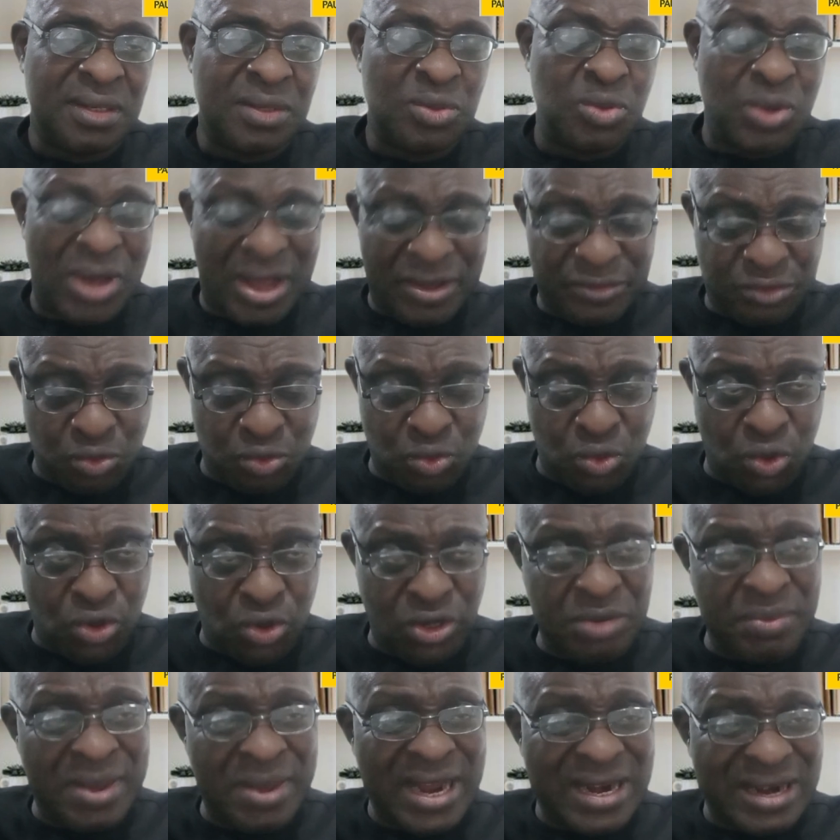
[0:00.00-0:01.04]
You have to
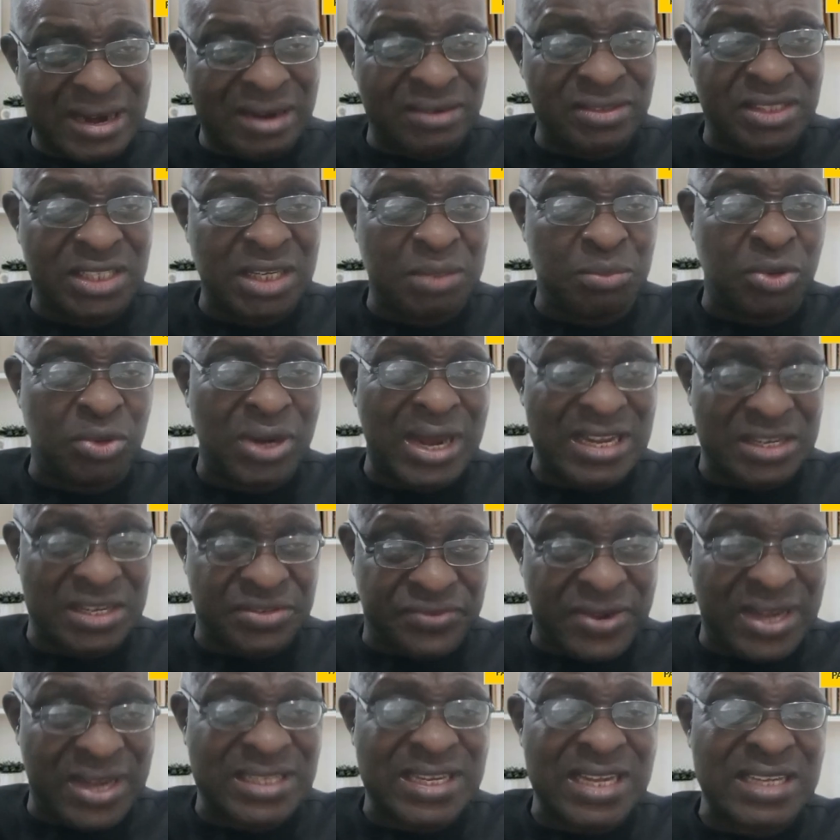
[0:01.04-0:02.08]
hold him accountable as
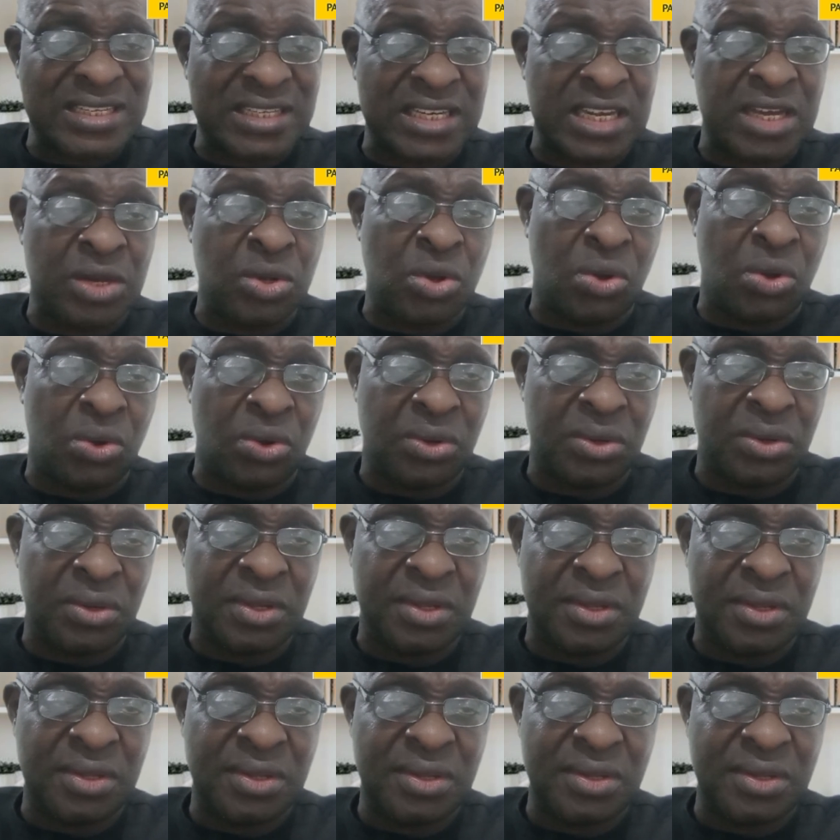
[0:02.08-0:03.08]
fast as they go.